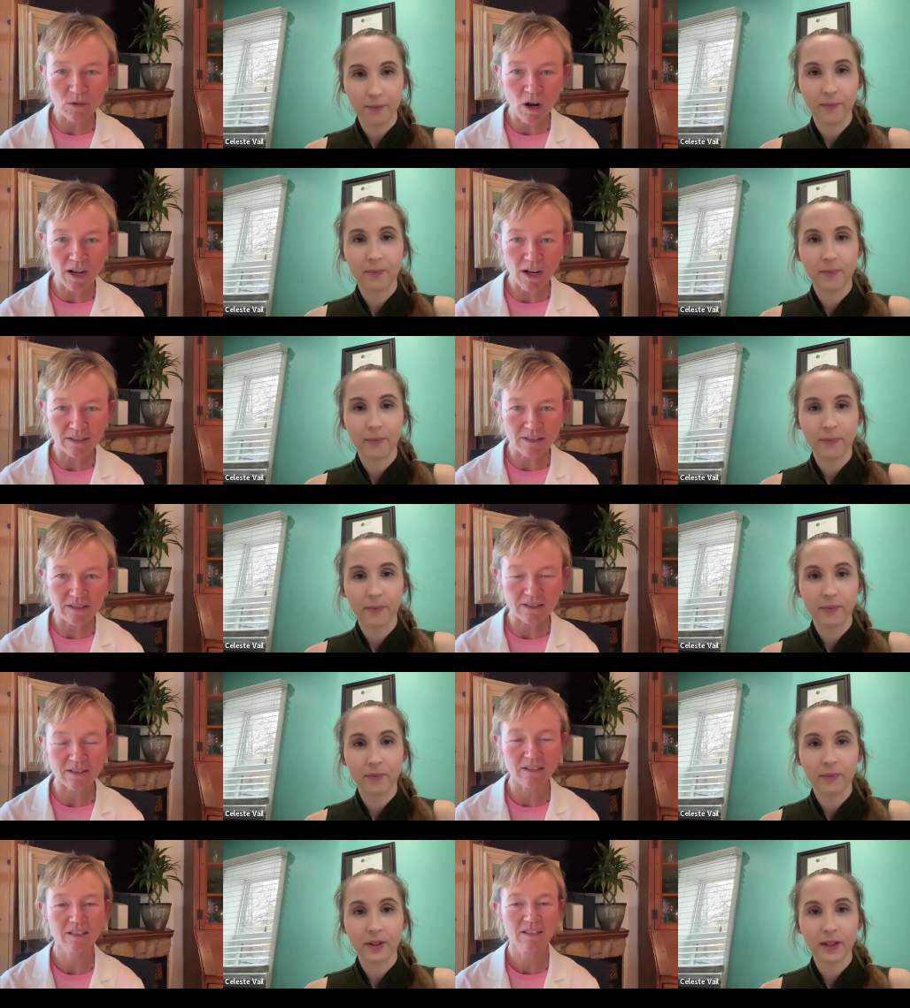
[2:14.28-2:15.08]
Speaker 1: some
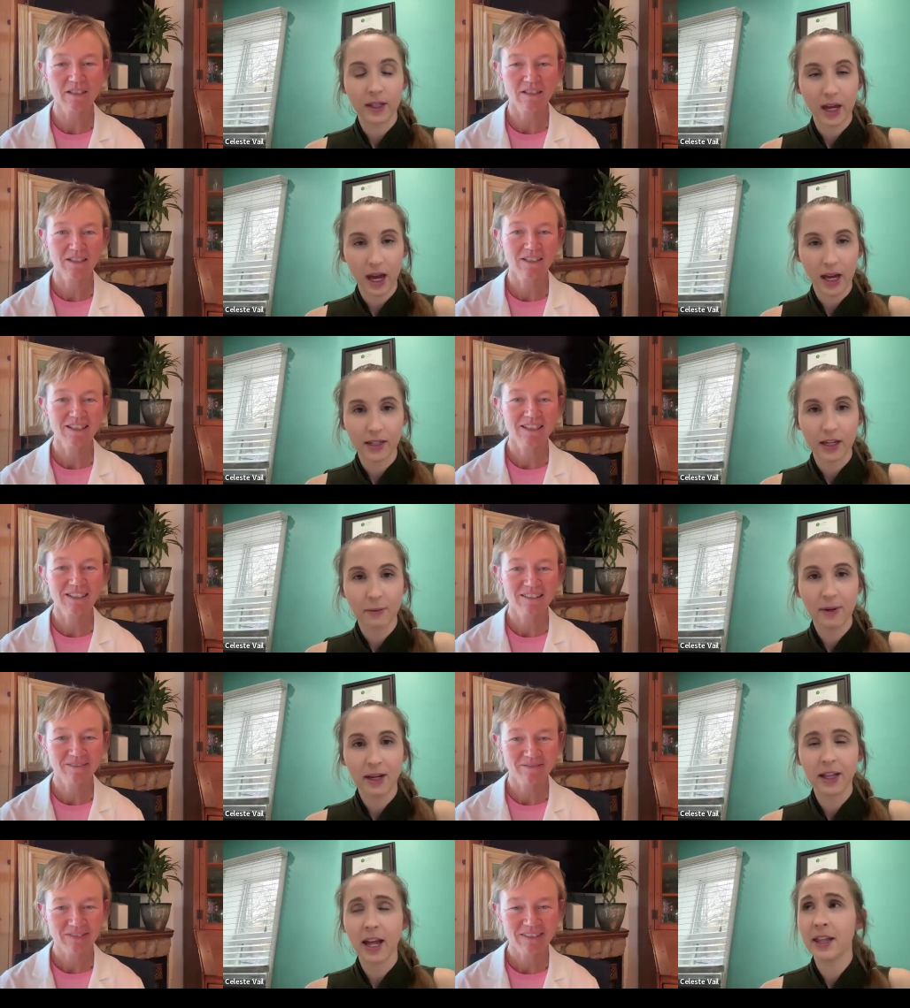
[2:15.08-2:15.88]
squats.
Speaker 2: Yes.
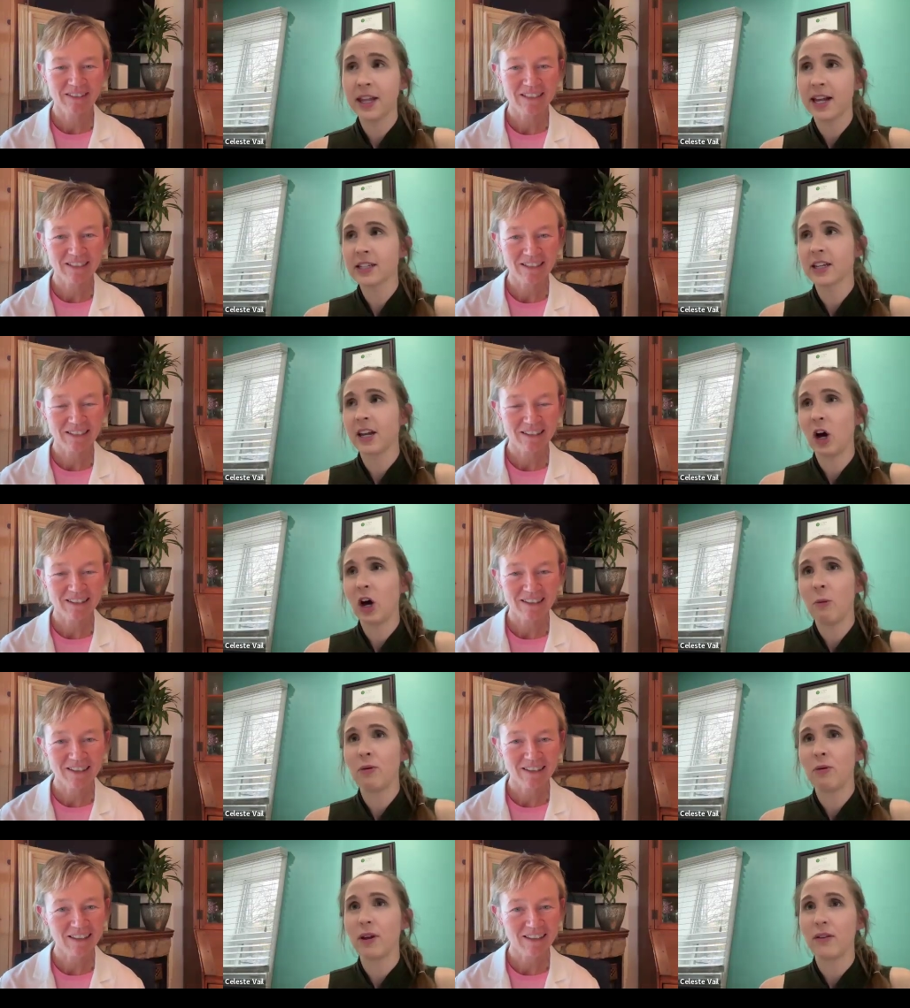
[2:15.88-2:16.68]
I mean, and that's going
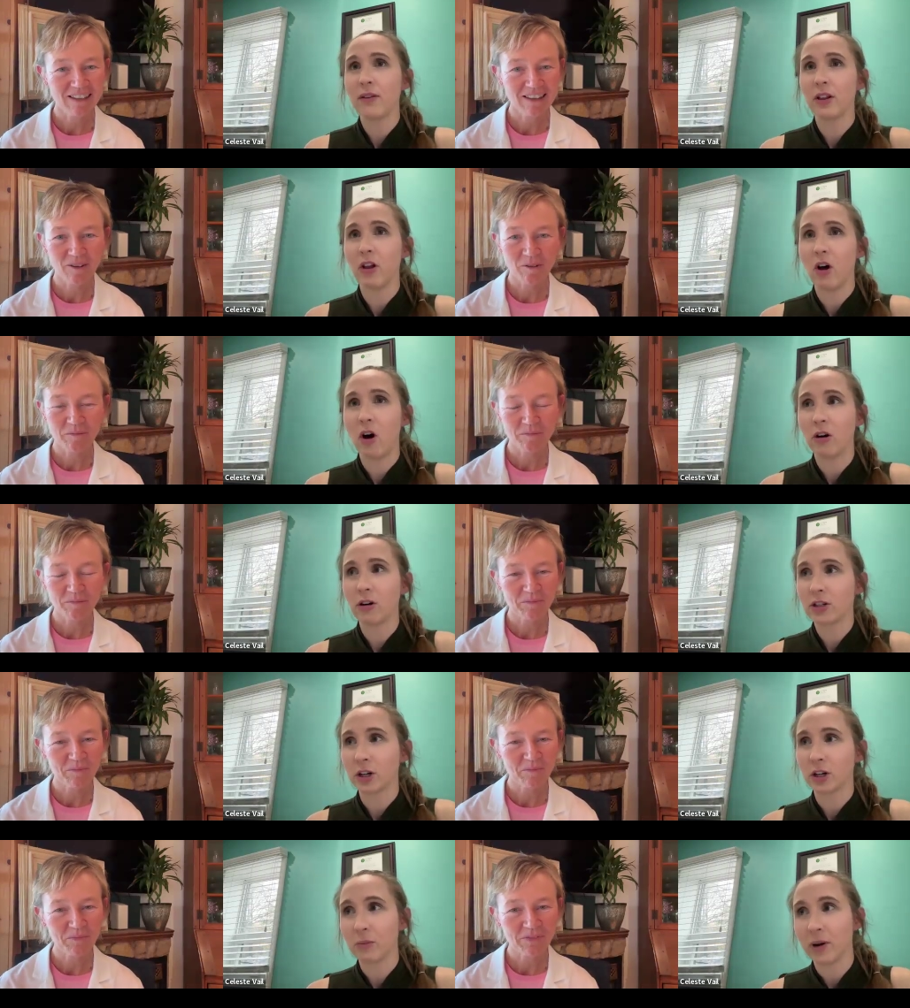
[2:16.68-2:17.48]
to help you even
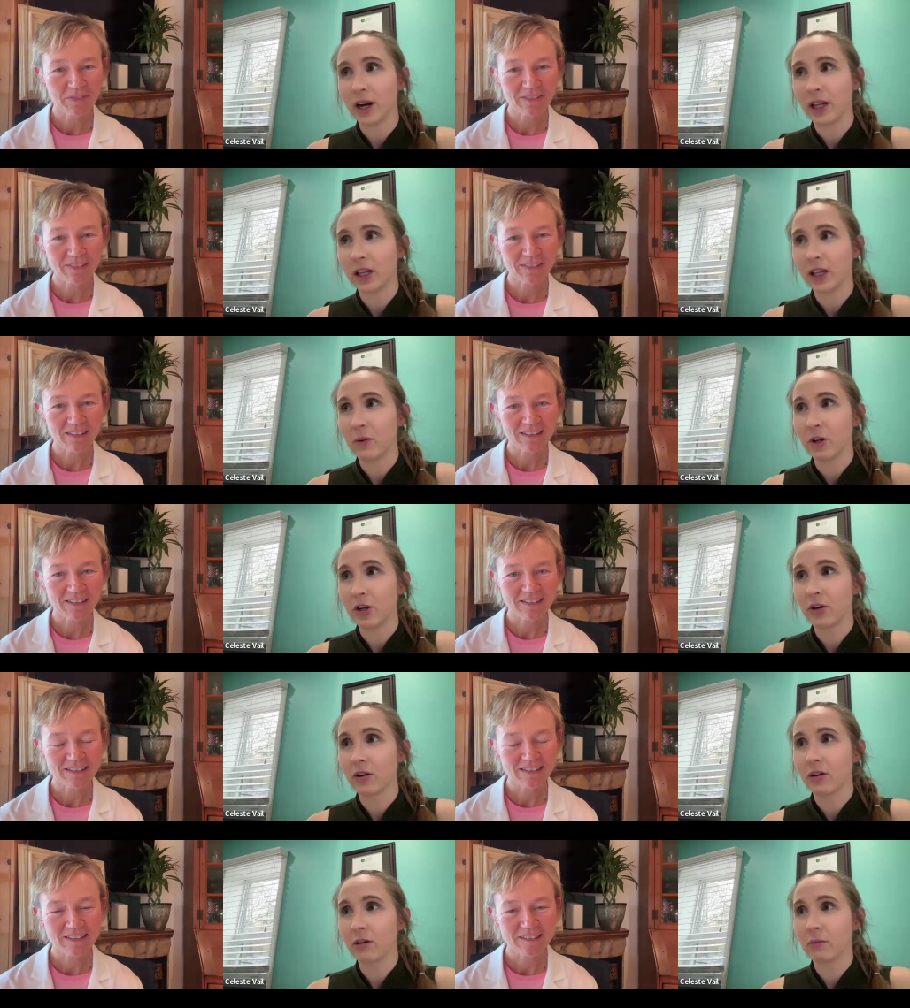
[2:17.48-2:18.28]
long term, right? Like
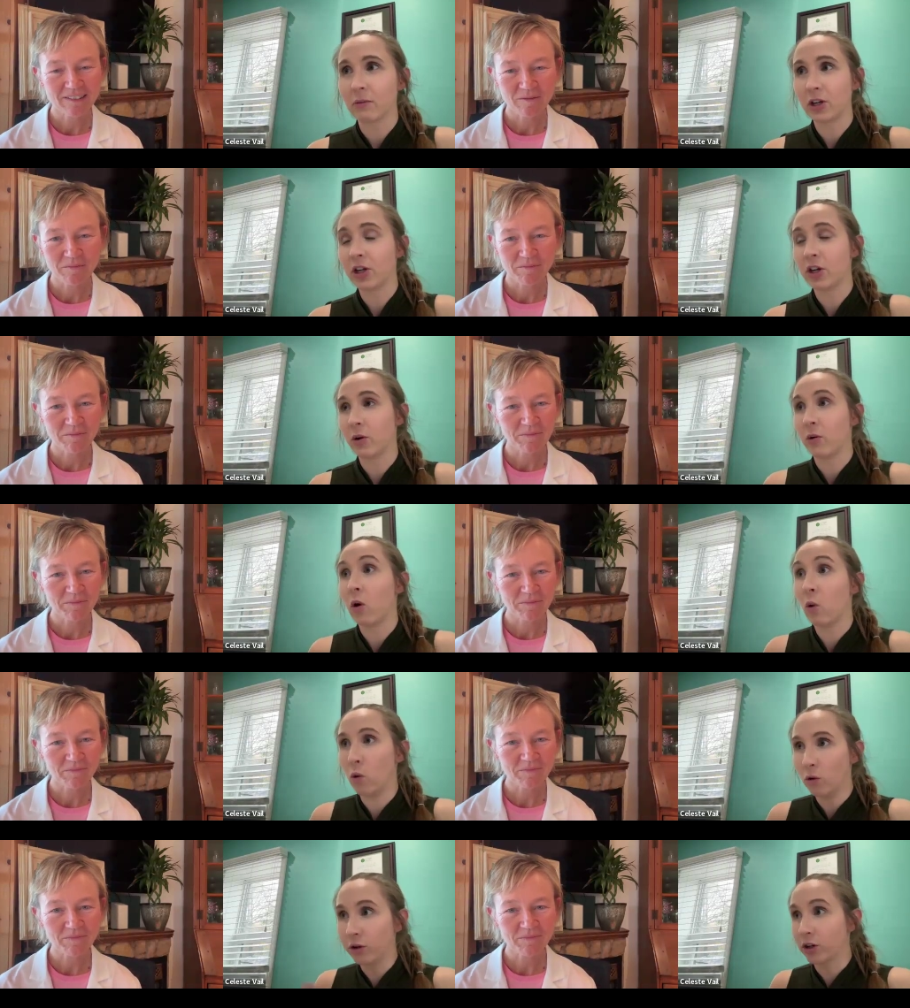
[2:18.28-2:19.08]
when you're, you know,
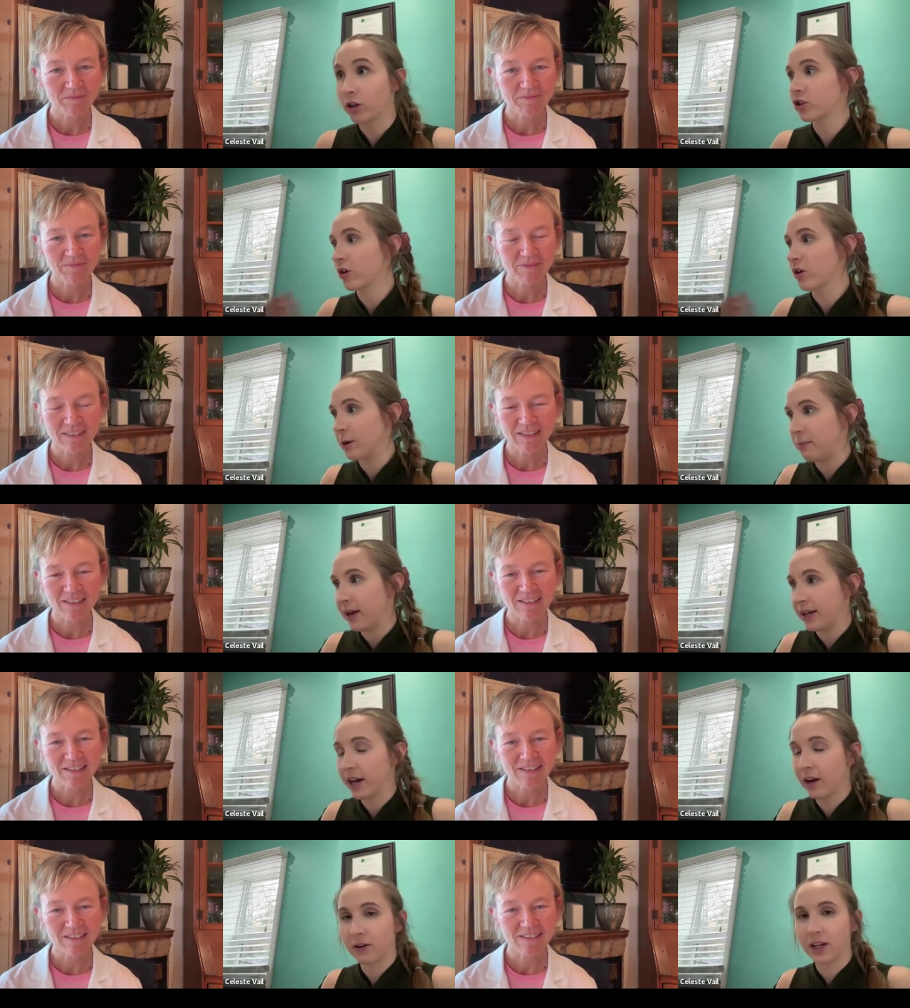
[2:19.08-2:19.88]
older and you're trying to
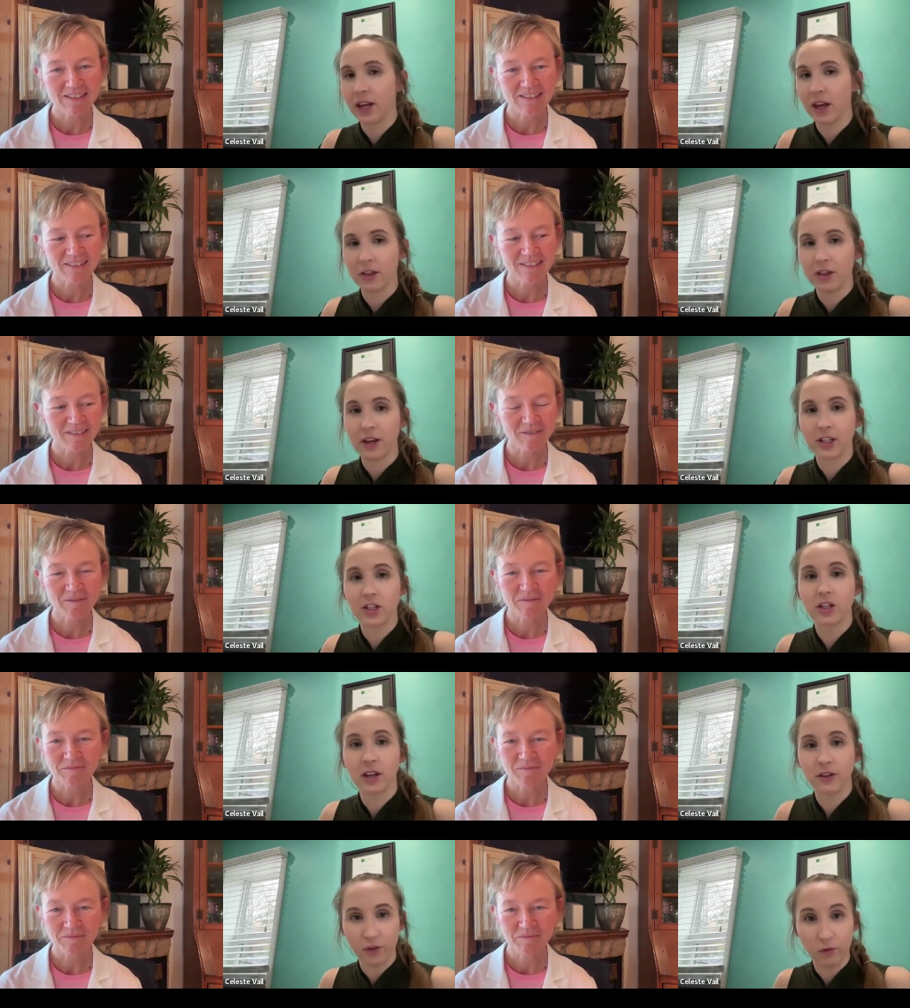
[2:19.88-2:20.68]
bend down to get
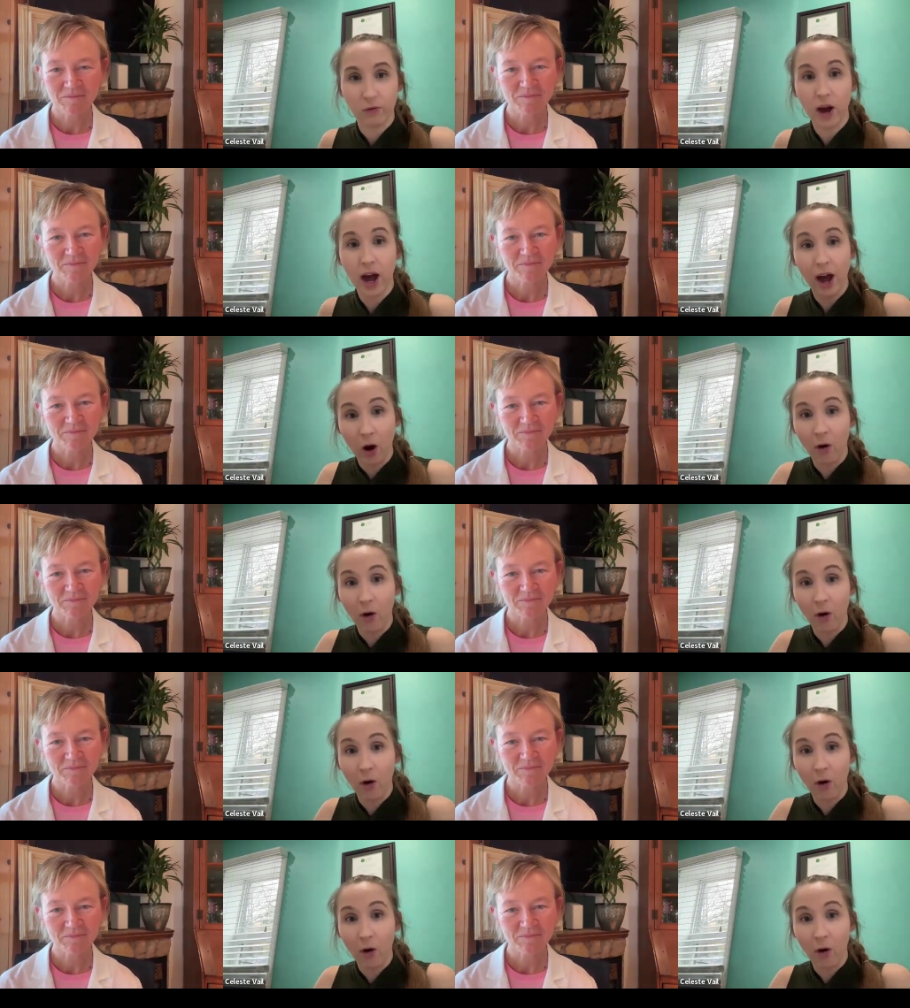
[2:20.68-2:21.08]
things, if you've